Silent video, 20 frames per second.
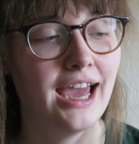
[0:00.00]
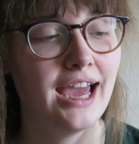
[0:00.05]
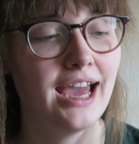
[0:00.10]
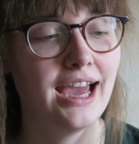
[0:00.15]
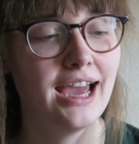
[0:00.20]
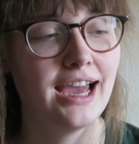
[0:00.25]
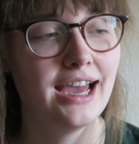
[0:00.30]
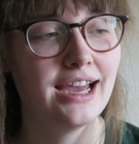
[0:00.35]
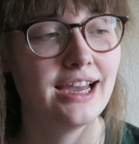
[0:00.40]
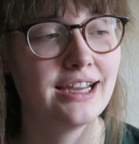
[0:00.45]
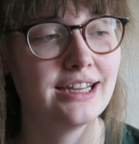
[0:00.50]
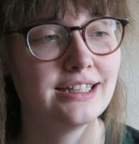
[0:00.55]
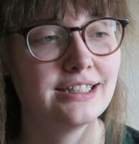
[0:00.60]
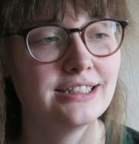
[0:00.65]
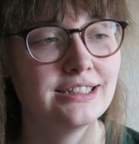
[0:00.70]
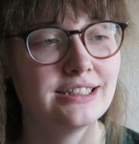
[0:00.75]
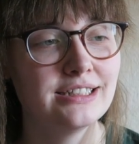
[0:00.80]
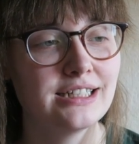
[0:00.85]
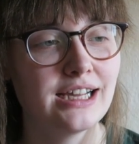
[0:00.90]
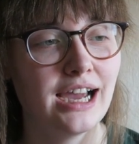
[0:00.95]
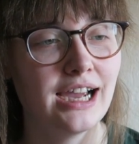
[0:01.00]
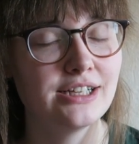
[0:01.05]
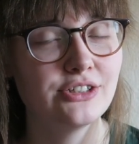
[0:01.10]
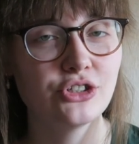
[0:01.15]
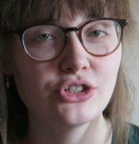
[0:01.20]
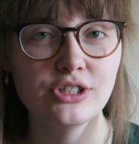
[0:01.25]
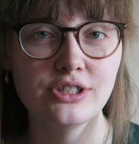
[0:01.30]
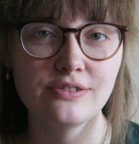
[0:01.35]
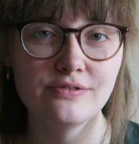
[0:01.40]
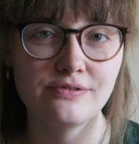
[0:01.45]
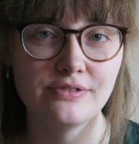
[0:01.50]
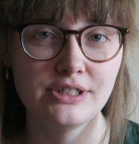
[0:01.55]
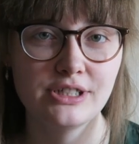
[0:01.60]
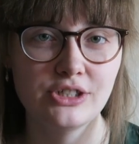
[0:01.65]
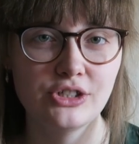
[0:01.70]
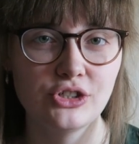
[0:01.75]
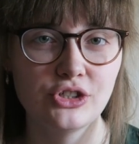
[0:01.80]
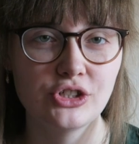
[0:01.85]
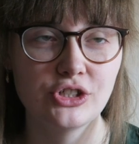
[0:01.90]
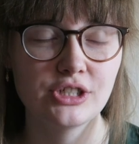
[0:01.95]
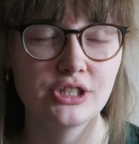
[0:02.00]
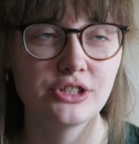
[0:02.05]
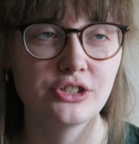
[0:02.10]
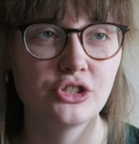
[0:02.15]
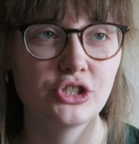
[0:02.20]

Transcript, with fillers: And I just finished